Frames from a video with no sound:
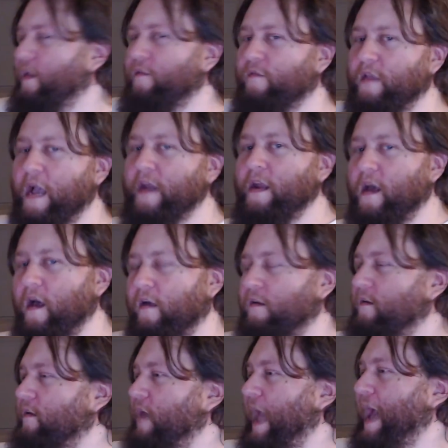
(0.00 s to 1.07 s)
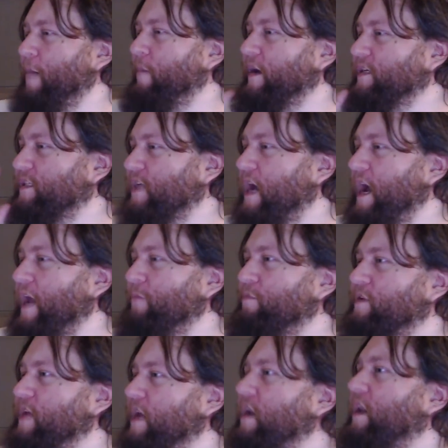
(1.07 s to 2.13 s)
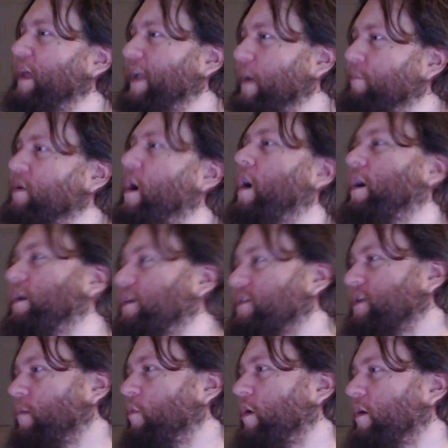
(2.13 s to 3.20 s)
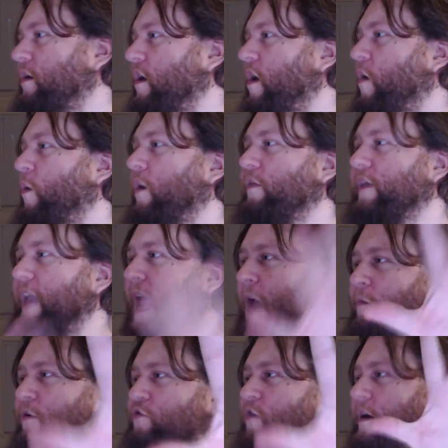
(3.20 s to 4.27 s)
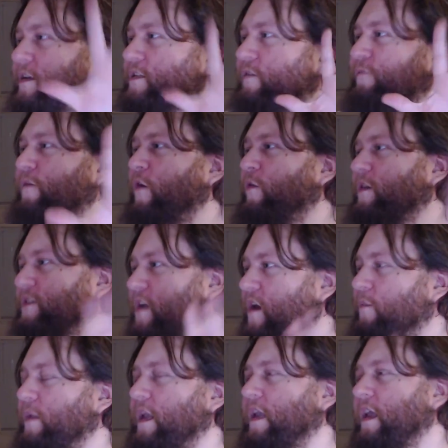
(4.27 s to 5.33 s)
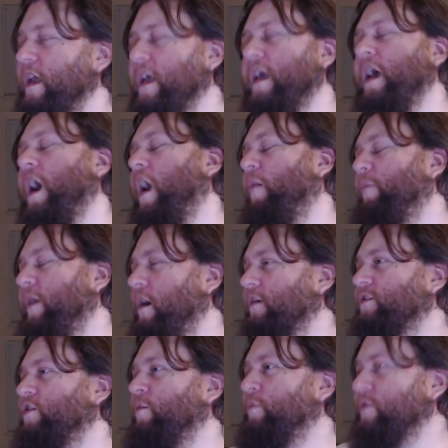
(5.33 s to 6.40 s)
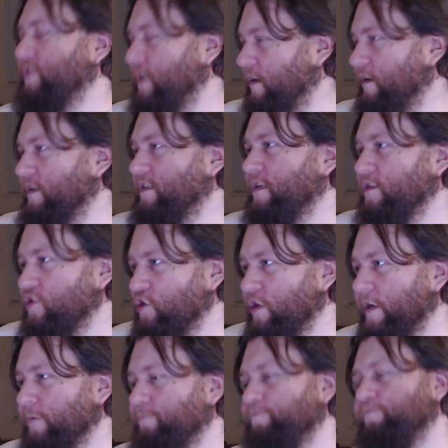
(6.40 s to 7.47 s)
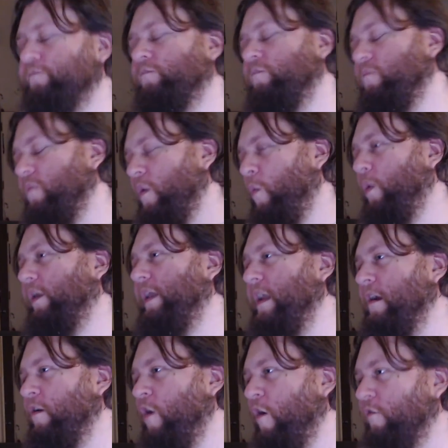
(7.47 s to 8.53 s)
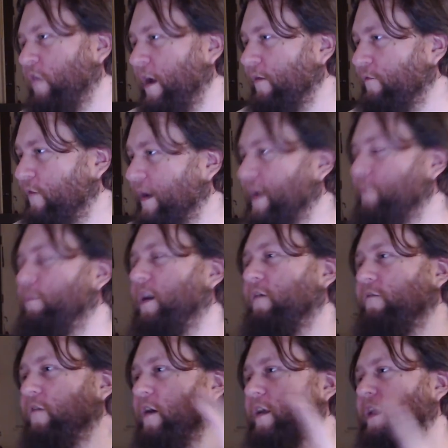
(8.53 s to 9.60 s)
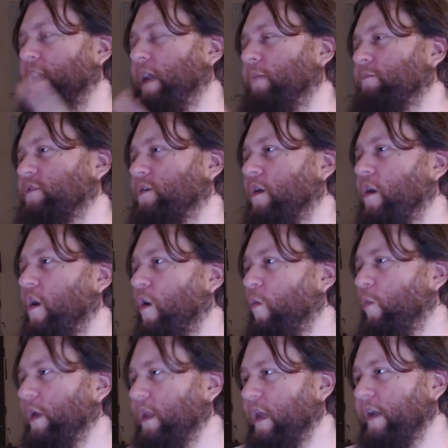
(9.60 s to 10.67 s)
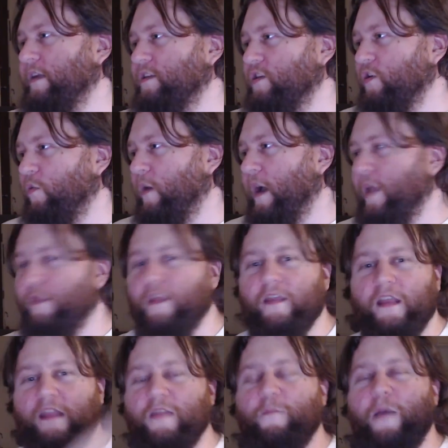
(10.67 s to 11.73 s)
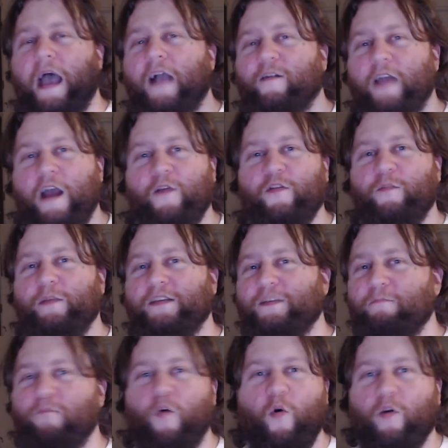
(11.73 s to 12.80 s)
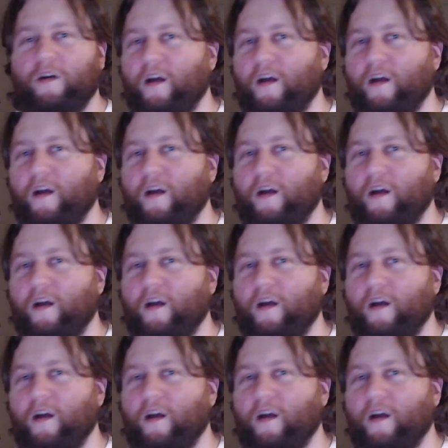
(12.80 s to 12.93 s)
kind of at my side pretending like I'm talking to someone while the camera tries to focus on me. I'll be all super serious and shit. Well, here over at fucking Buttfuck Games, we like to, and then in the background there'll be some porn